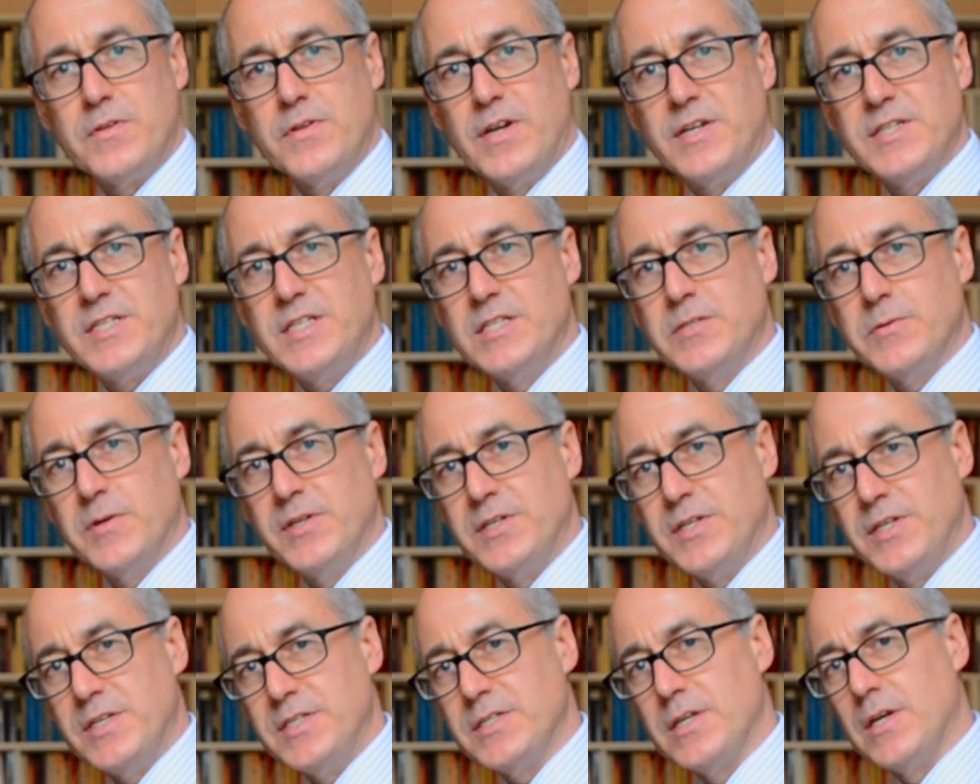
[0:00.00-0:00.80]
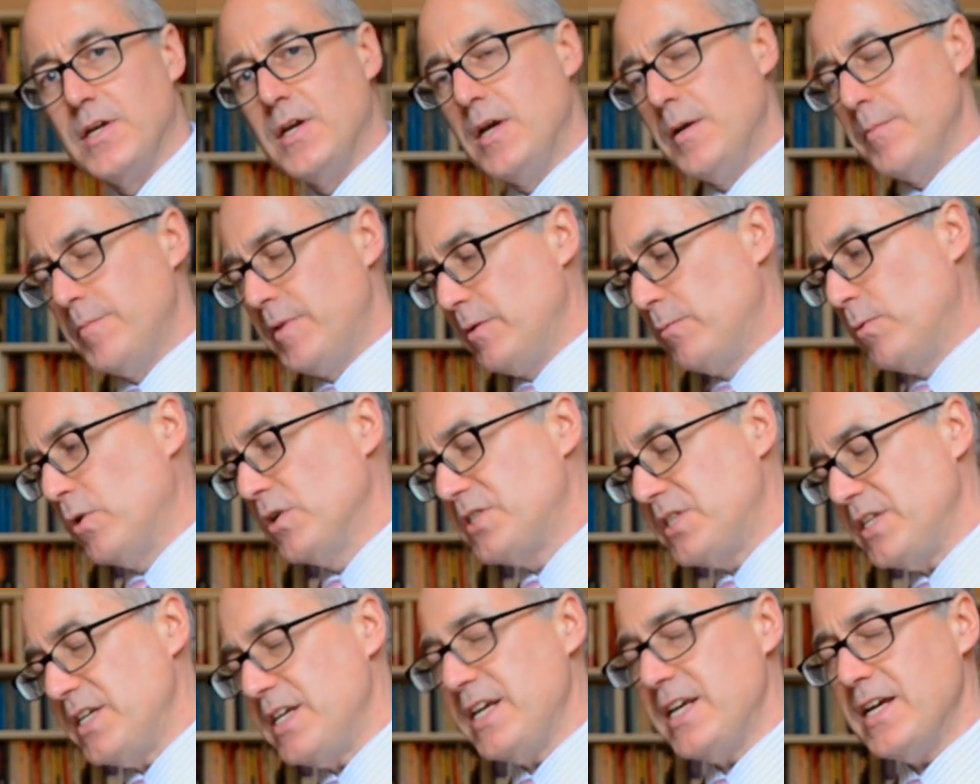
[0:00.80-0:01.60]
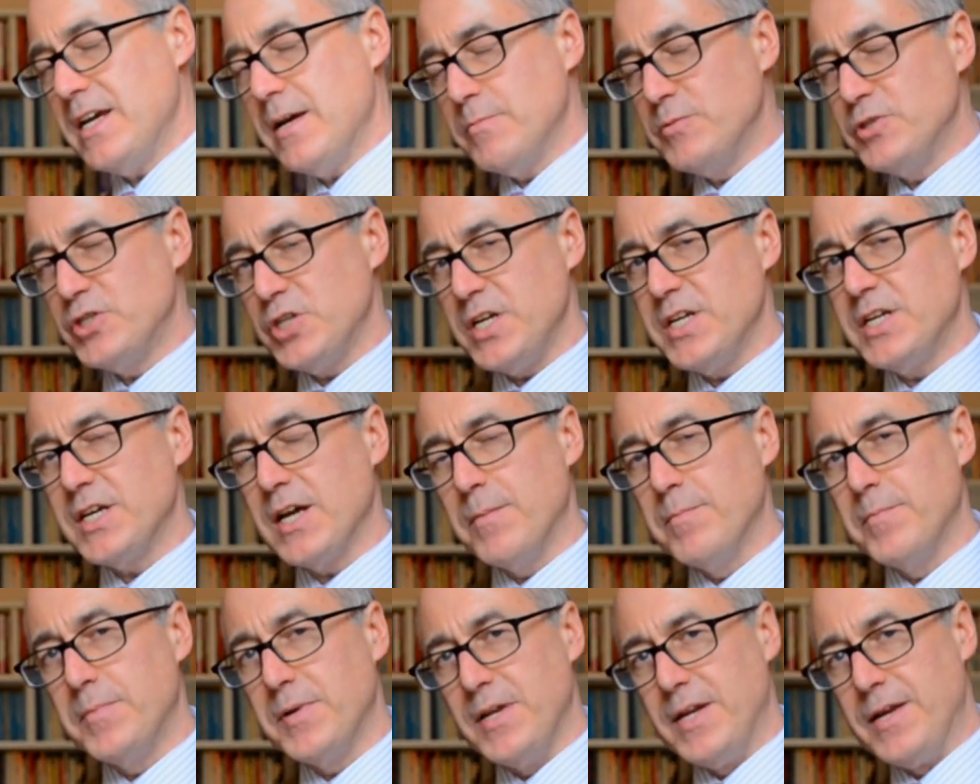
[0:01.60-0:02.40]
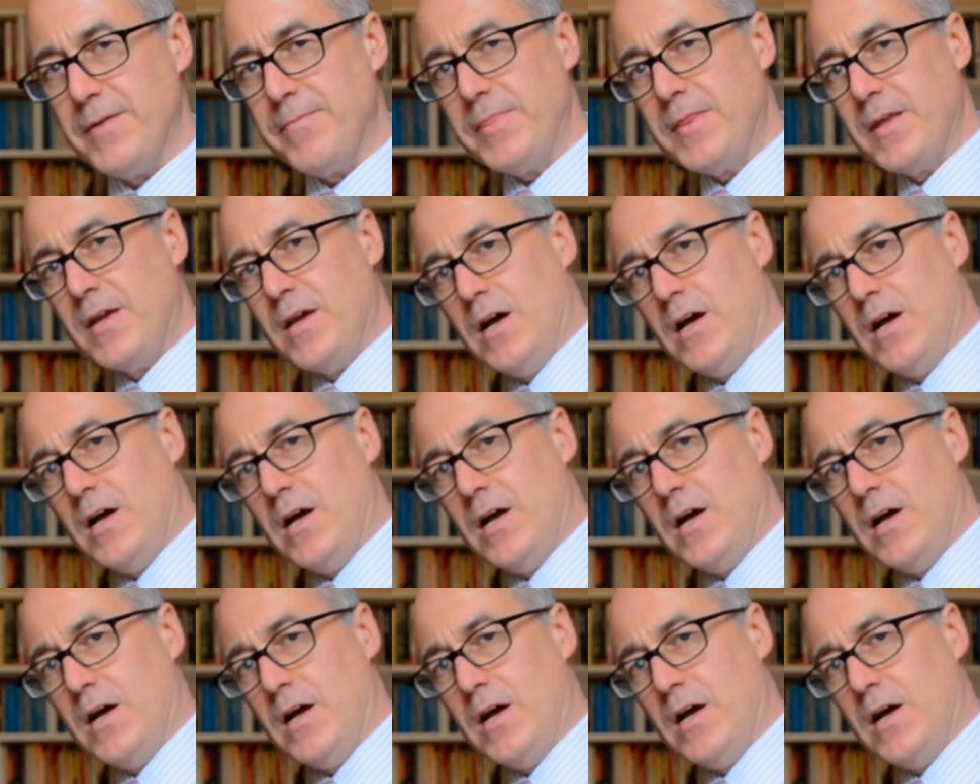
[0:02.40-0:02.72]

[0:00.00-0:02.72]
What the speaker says: of the 1920s, but it was the EMG company,